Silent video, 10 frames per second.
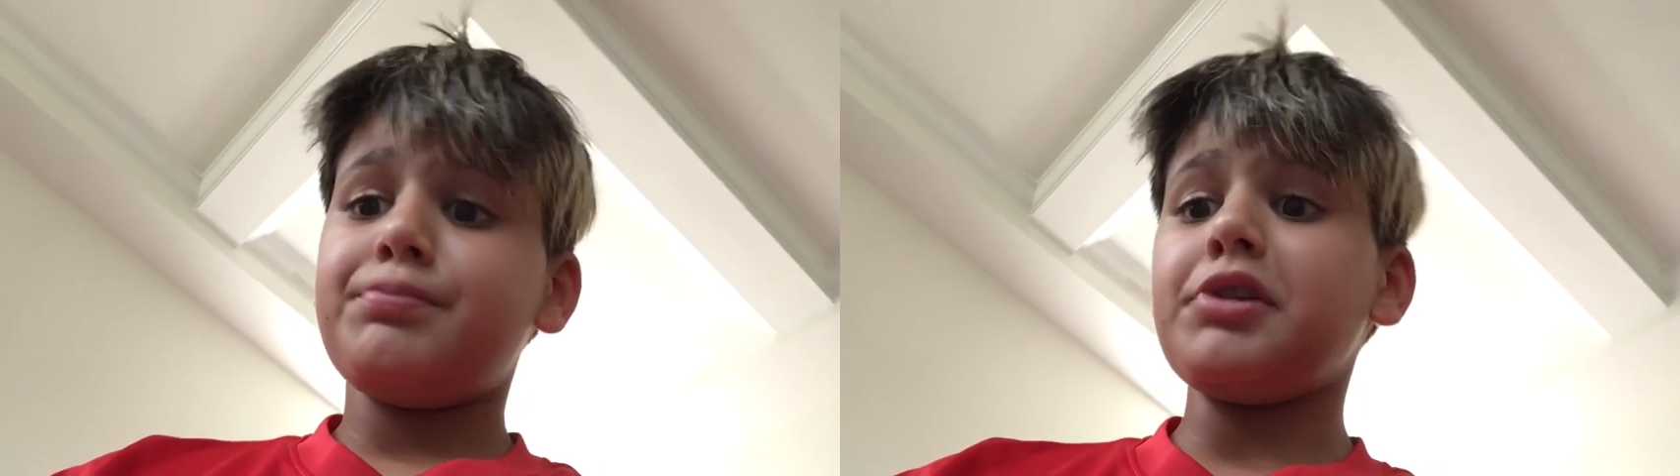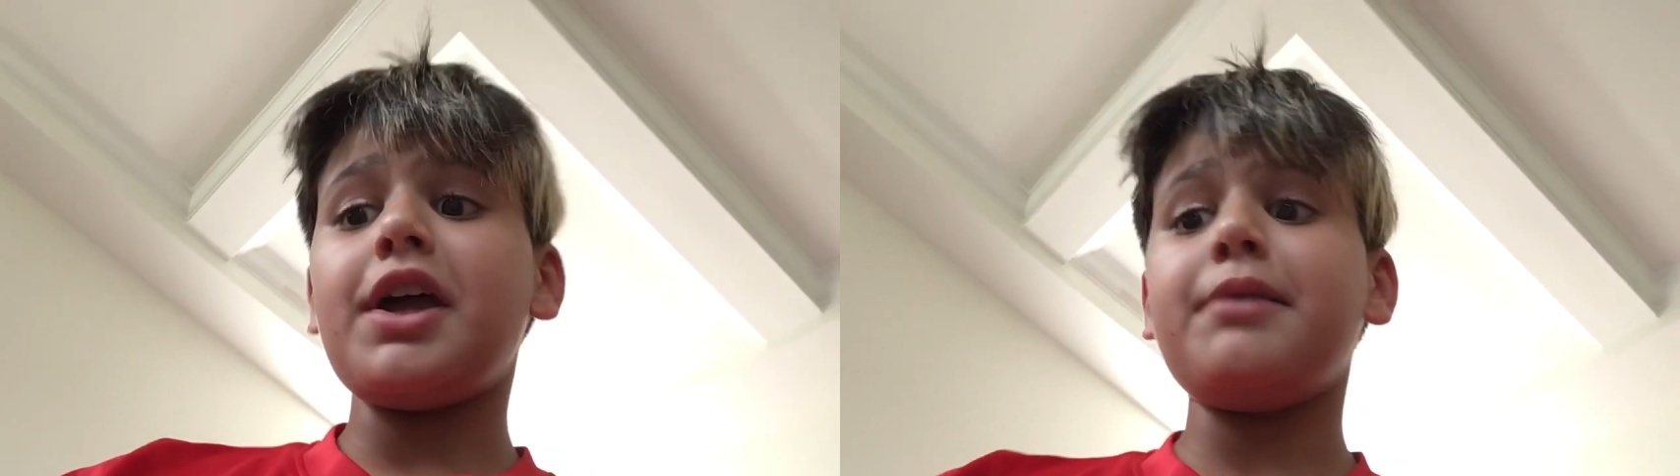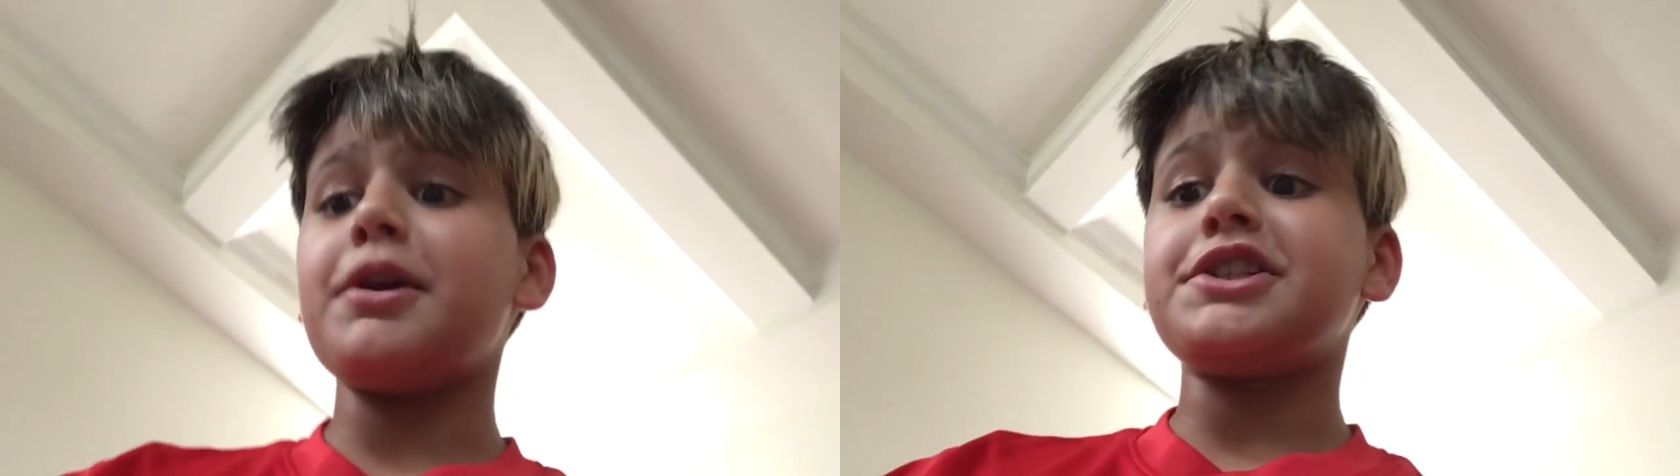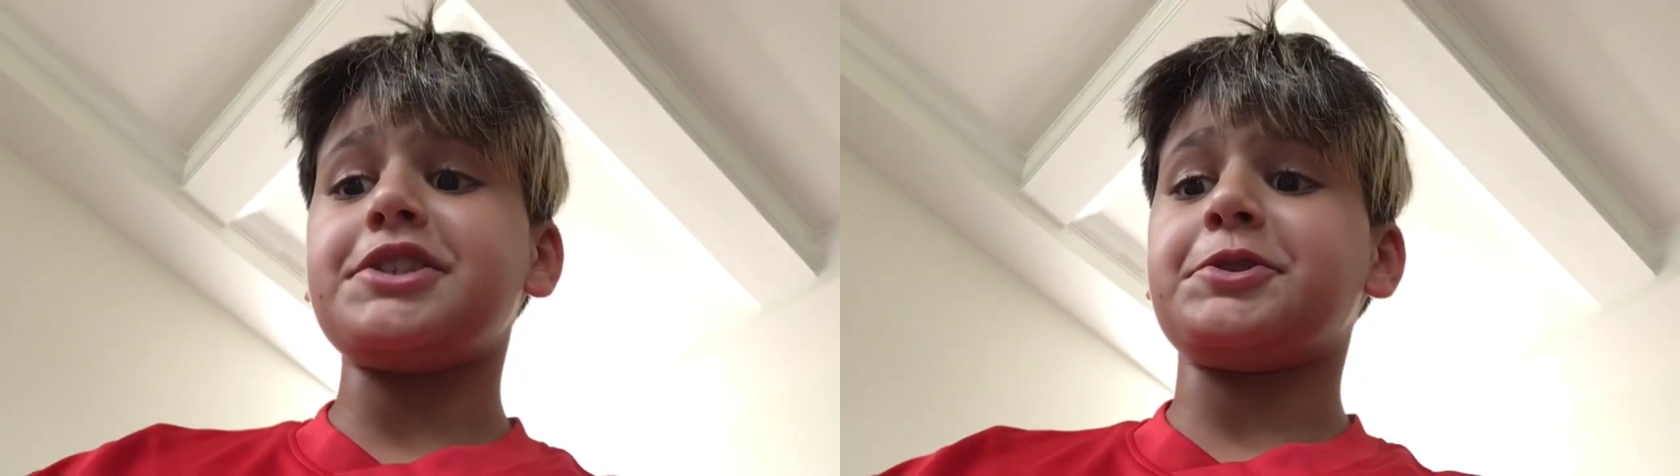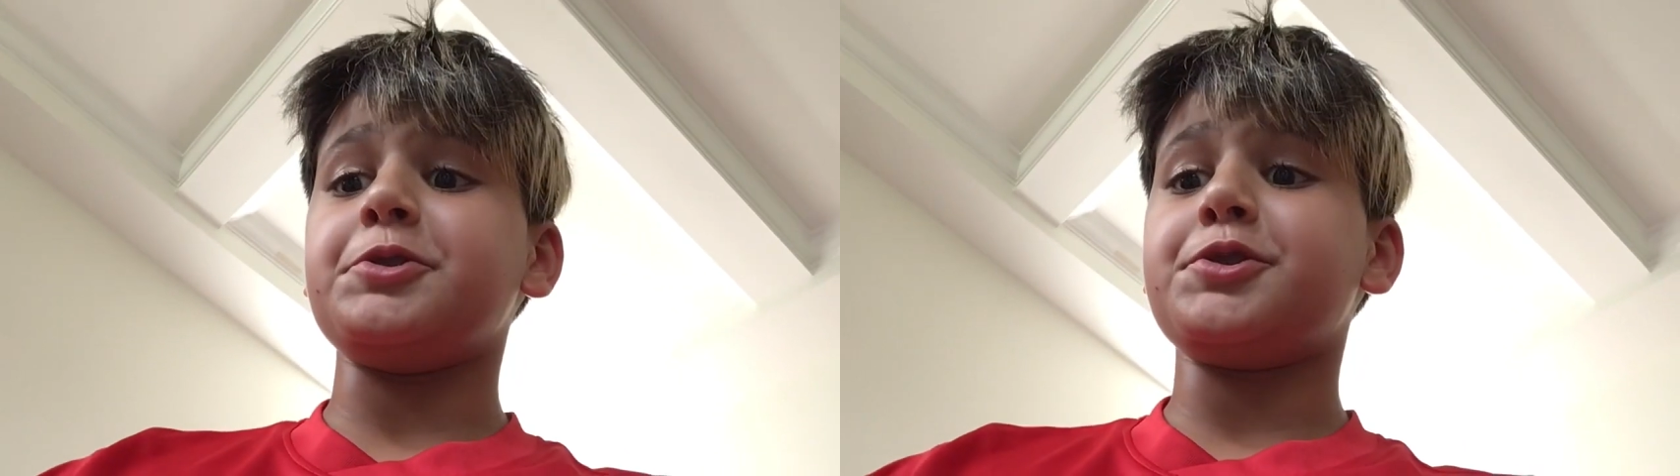playing my
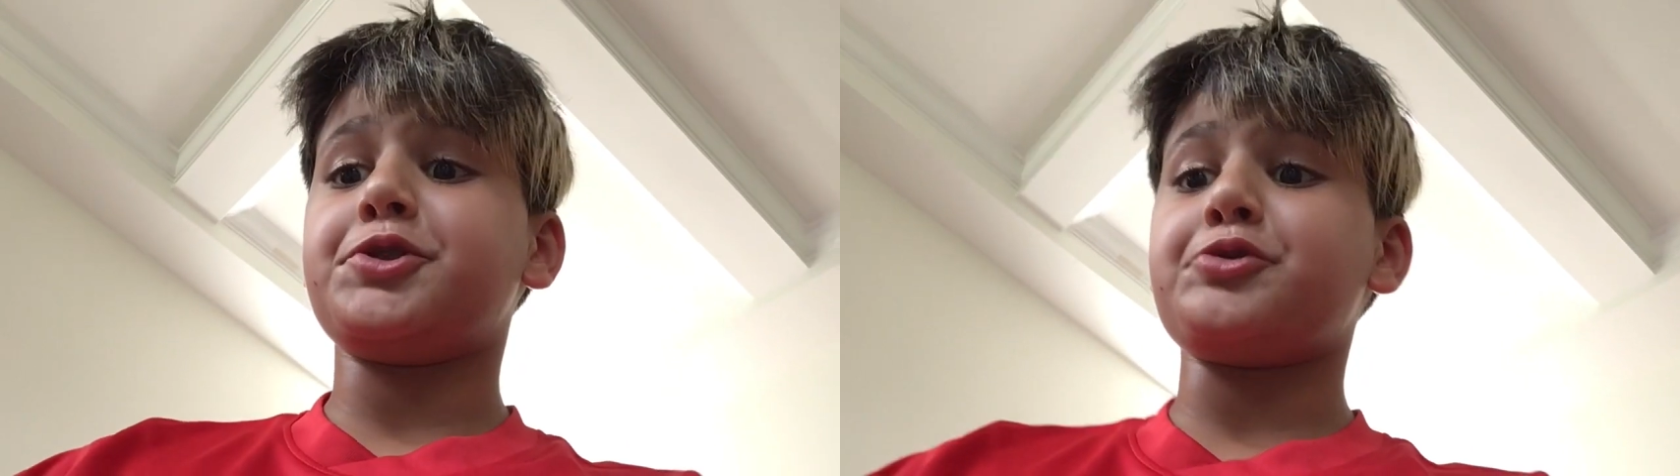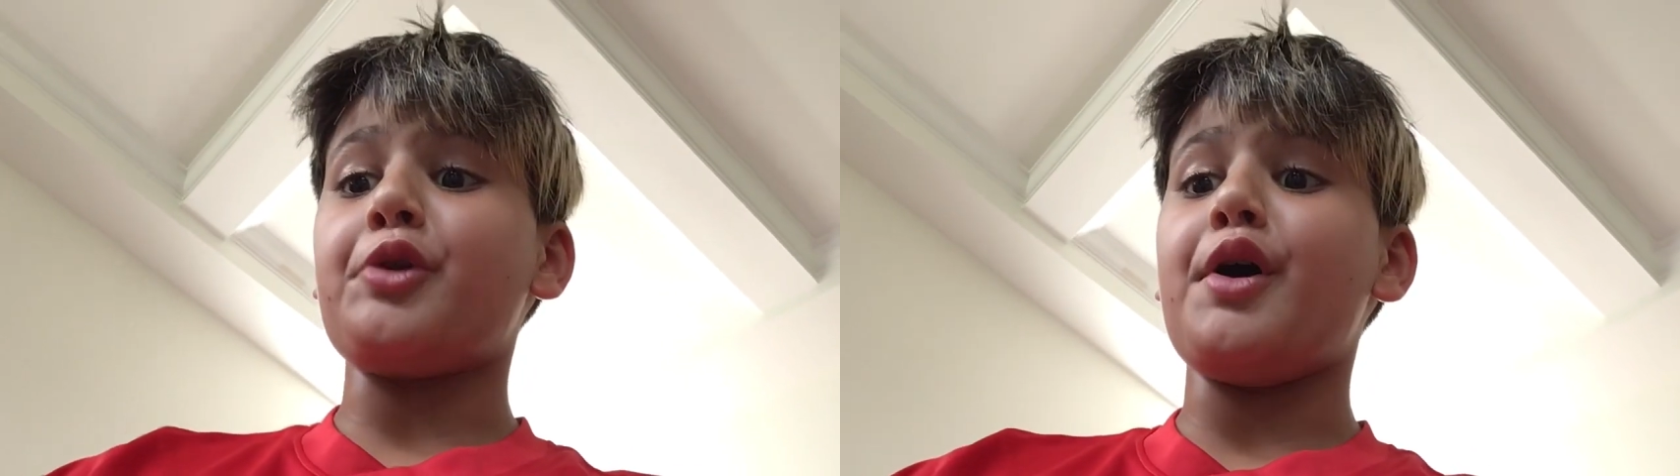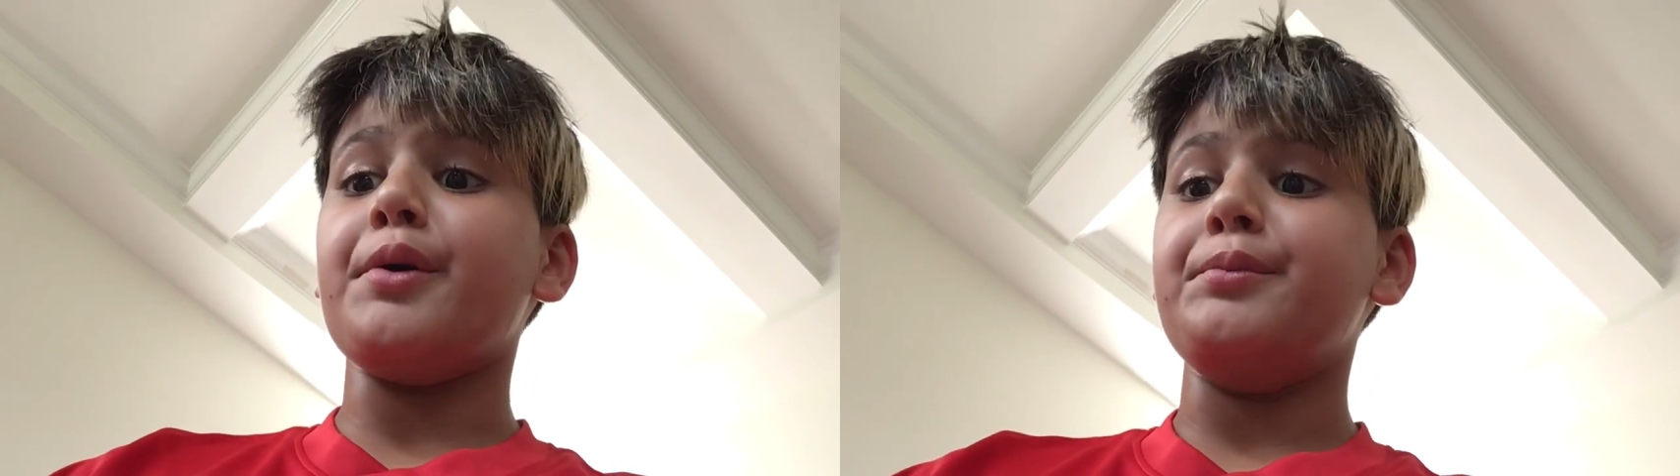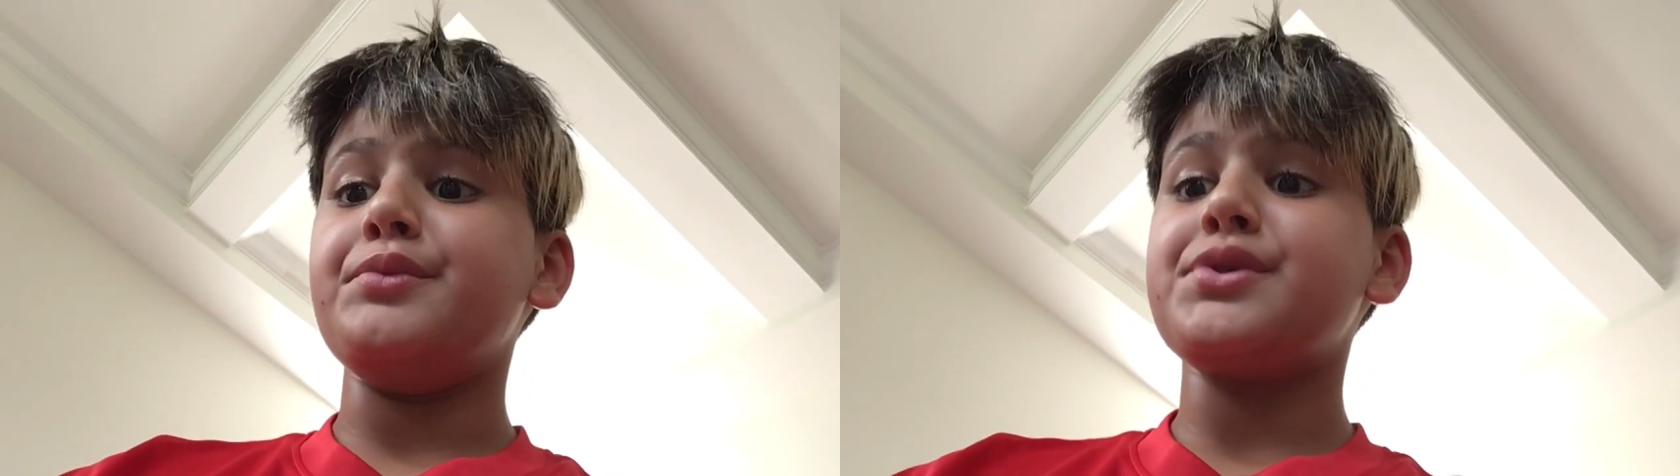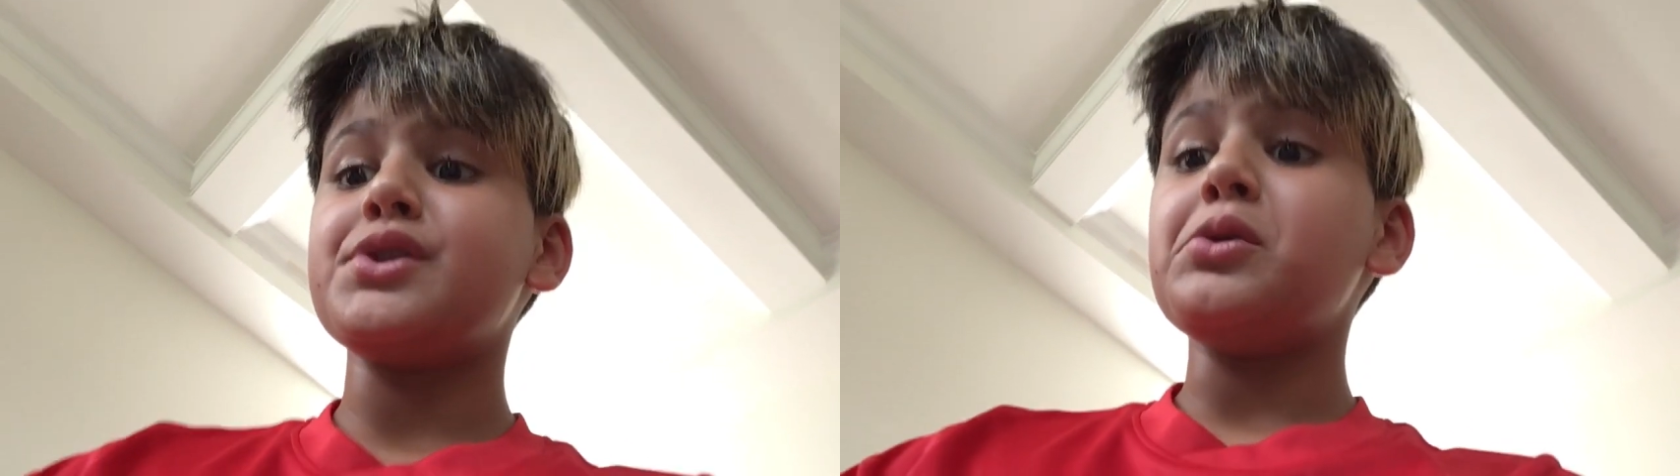sister's
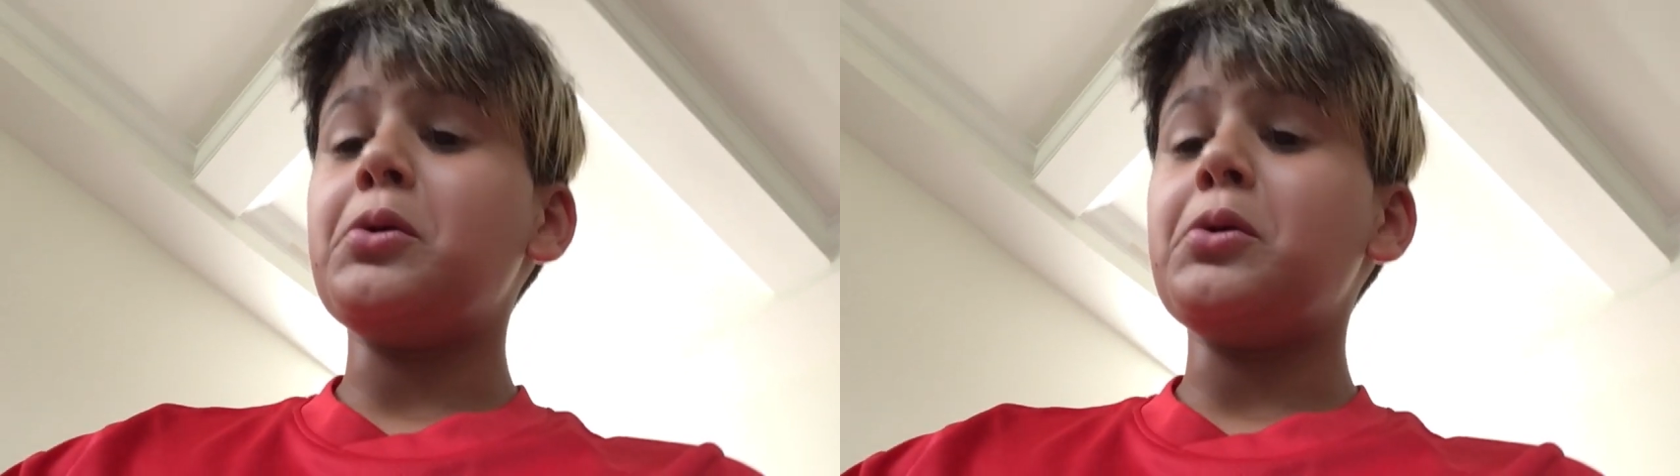drums